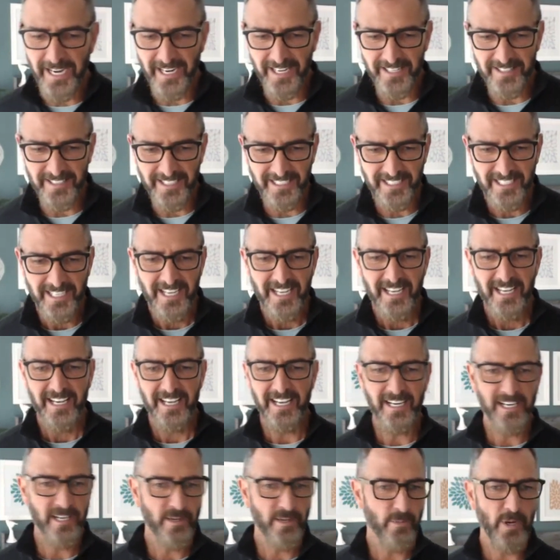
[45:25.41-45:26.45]
I think
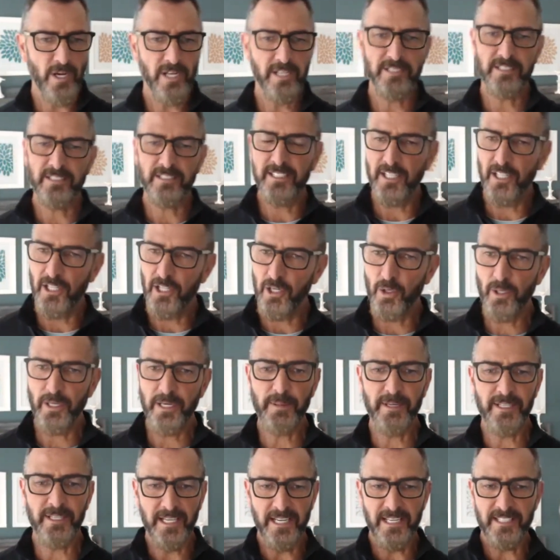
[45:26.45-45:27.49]
anyone, Zillow or
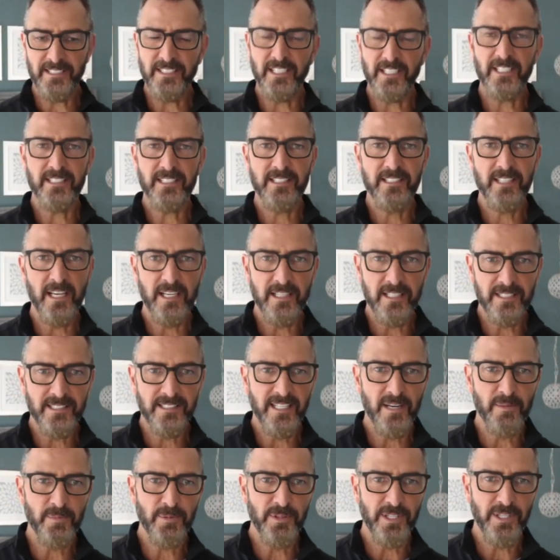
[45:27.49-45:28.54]
anybody, is gonna say the
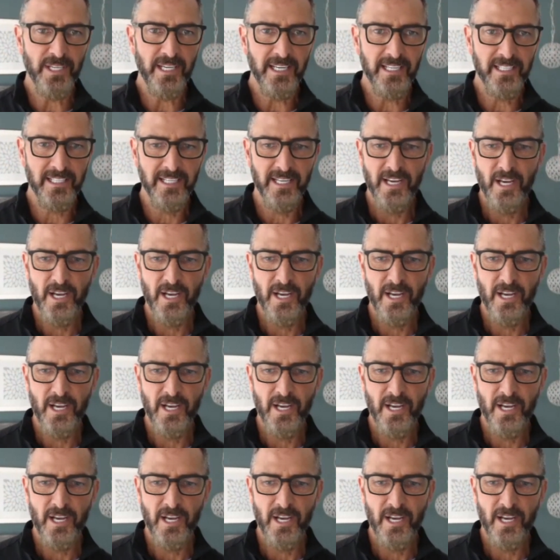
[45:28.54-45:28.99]
same thing.